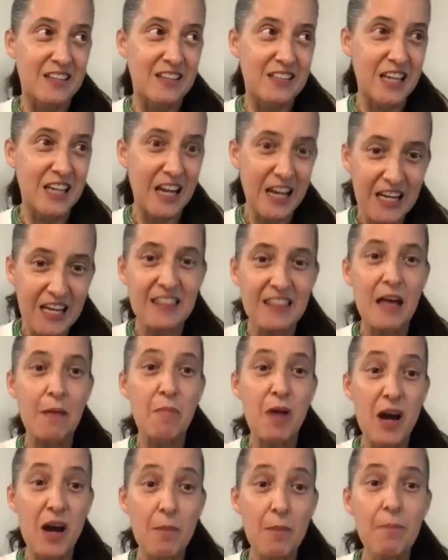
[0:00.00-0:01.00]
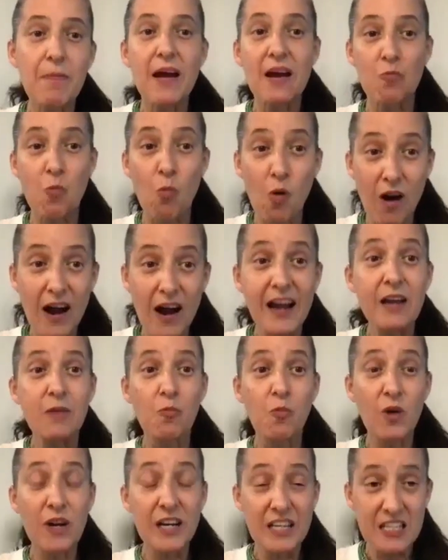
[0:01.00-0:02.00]
taking them up and why,
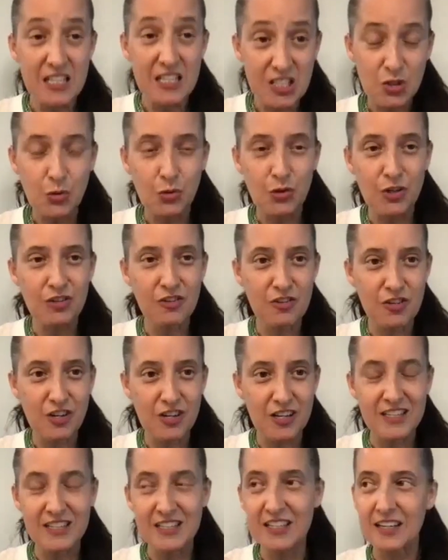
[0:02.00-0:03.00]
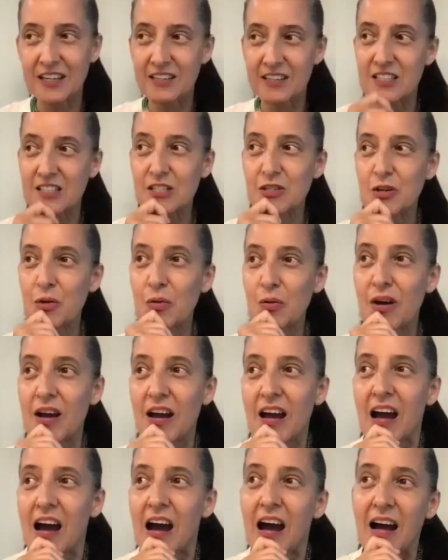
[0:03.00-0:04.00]
in what historical context. So
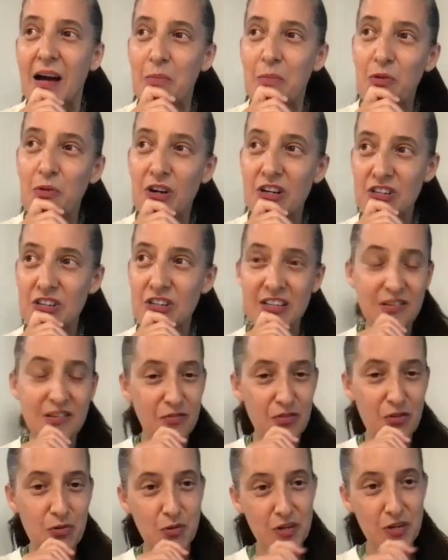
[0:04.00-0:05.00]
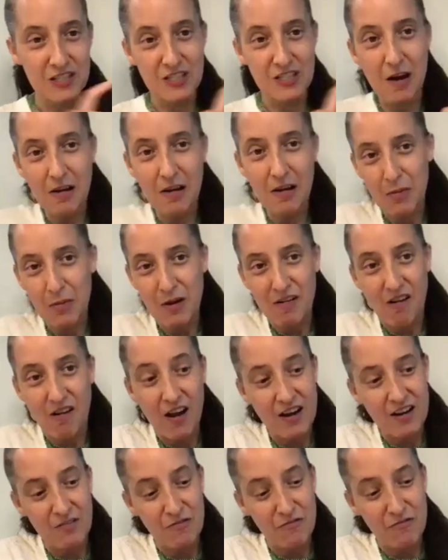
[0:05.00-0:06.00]
I'm wondering if you want to talk about
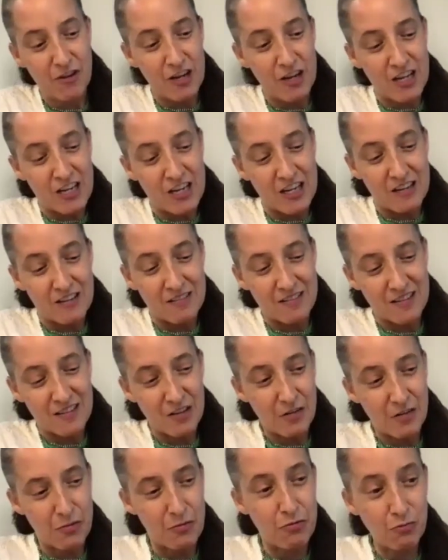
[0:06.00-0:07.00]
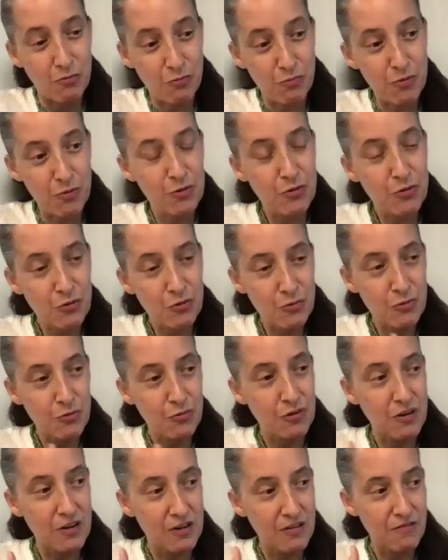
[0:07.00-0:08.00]
kind of
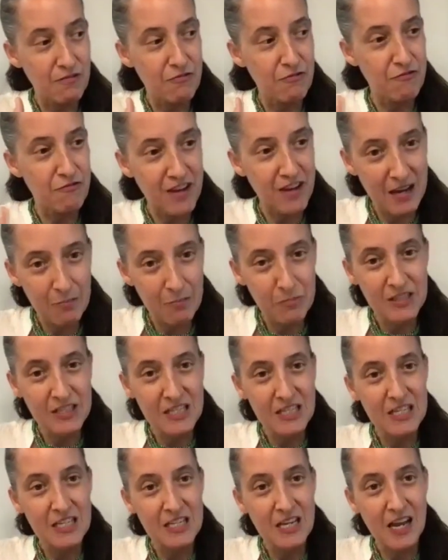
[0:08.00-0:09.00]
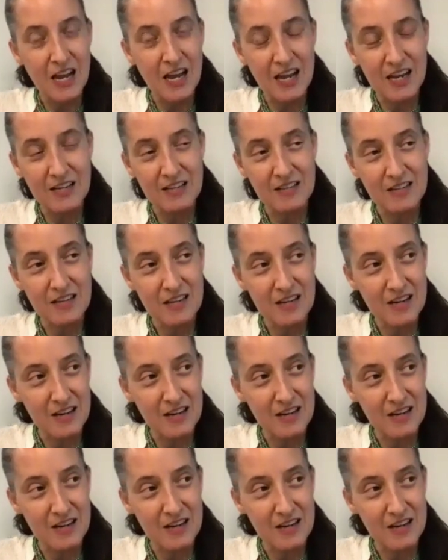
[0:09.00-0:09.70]
through family and